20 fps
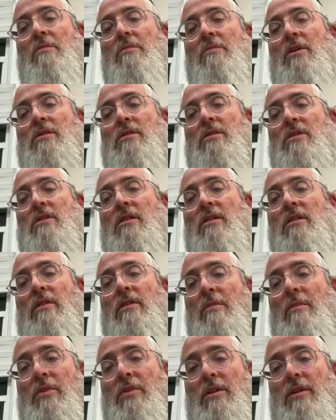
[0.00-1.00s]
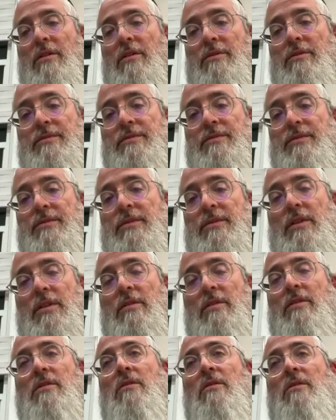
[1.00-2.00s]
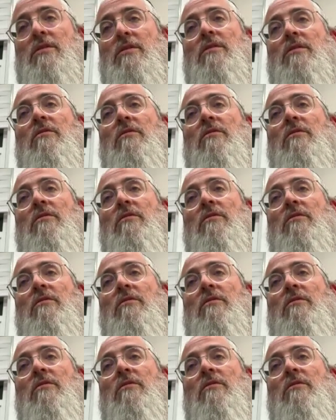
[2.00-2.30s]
because it's a derabanan. The reason why it's